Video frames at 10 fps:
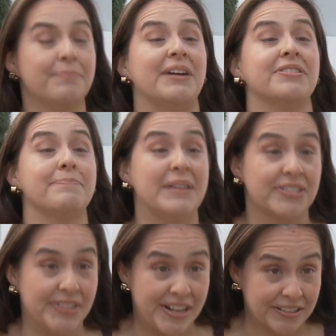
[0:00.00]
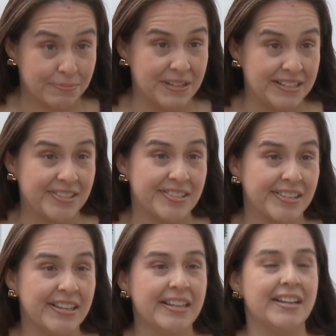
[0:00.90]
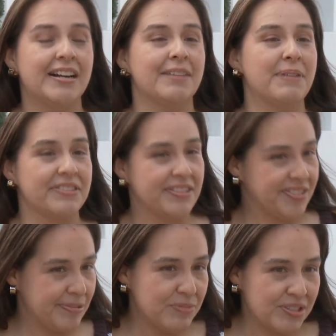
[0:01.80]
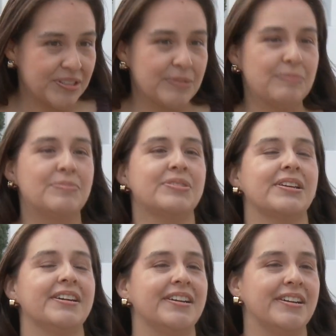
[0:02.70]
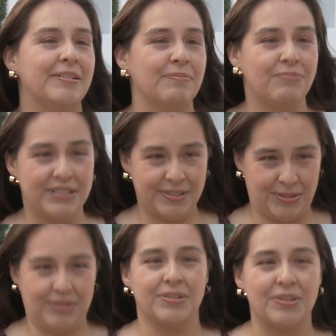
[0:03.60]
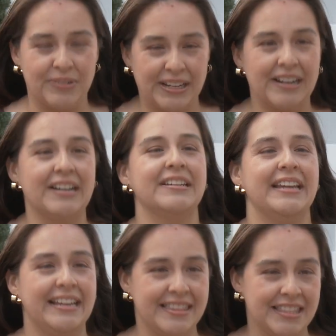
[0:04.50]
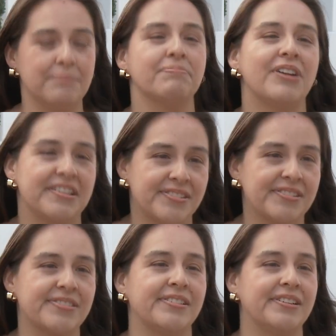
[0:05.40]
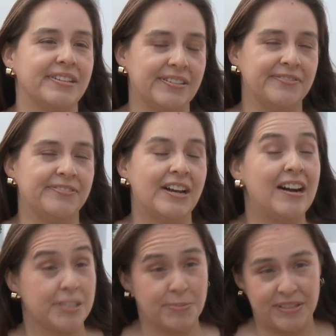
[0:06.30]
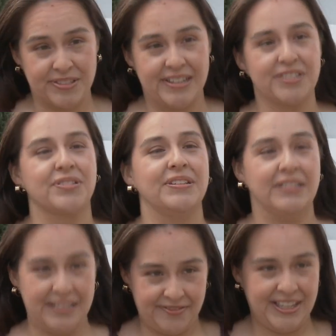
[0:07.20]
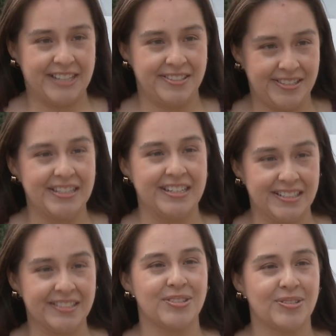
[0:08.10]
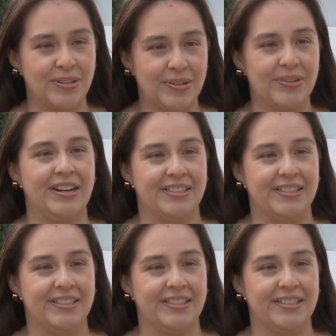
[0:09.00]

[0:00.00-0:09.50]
about the mental health piece, about the symptoms, what's going on, and then the process of hospitalization if that's needed. So I